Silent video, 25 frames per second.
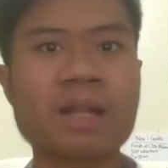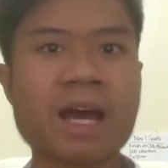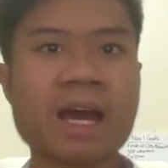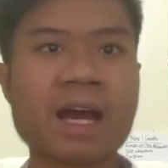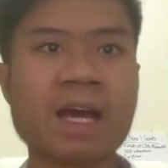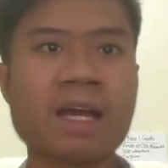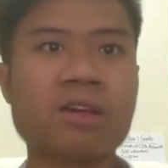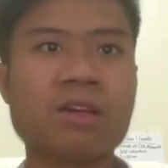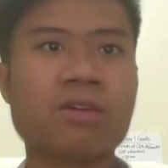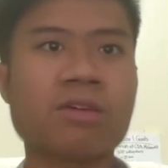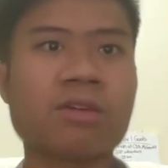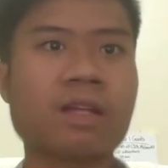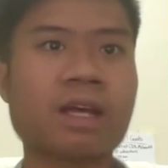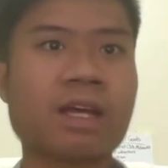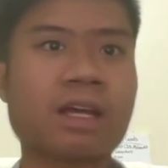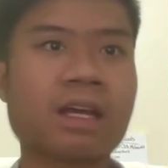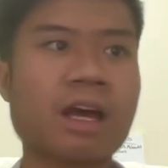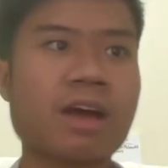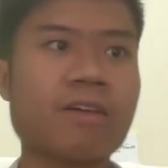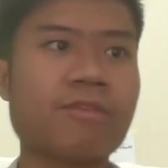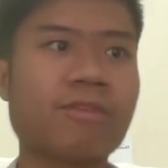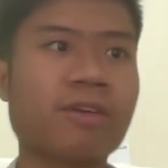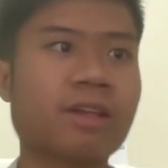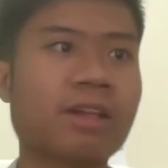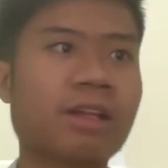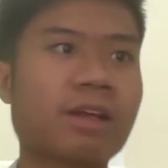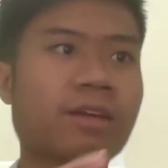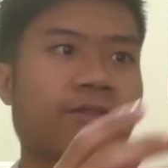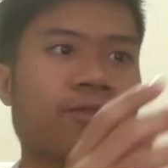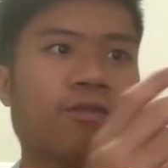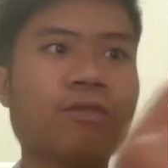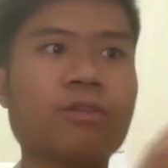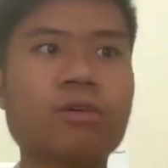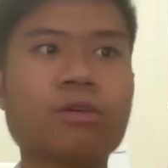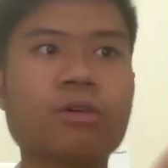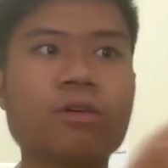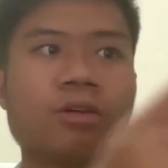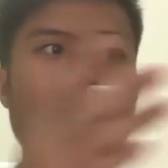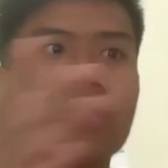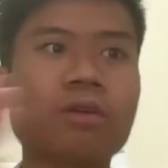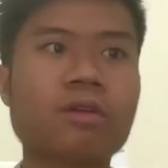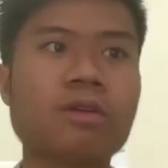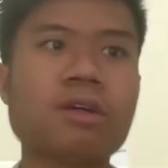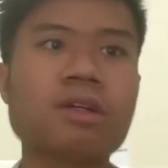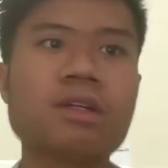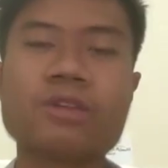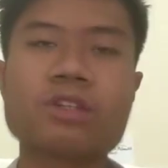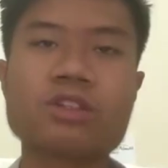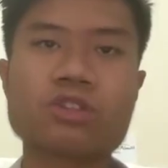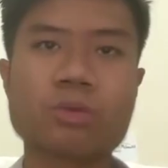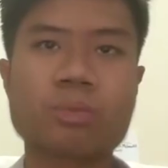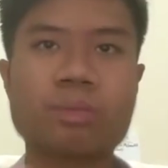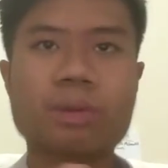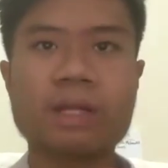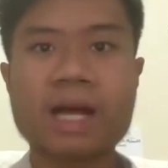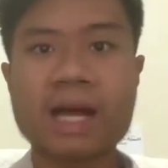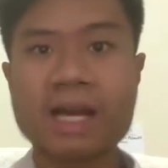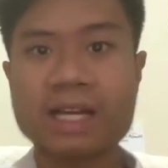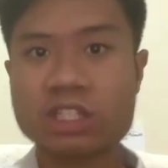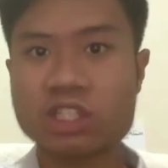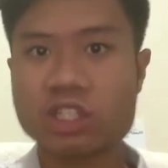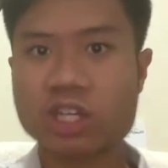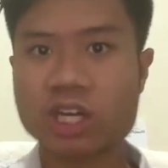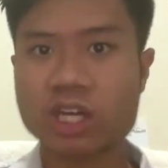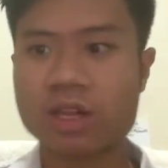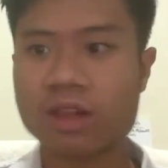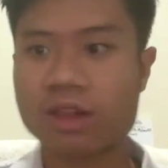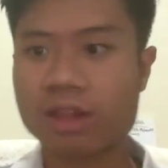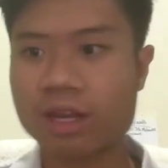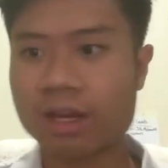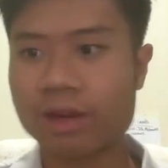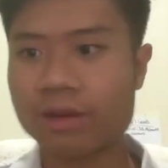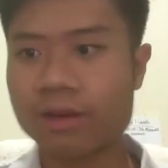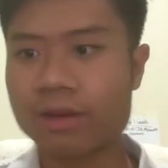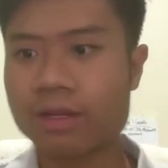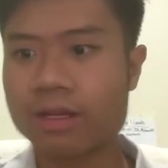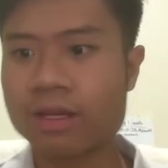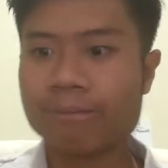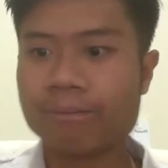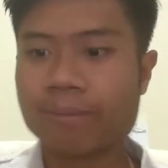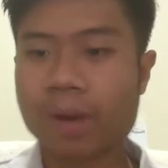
plan on like having like full supply chain thing.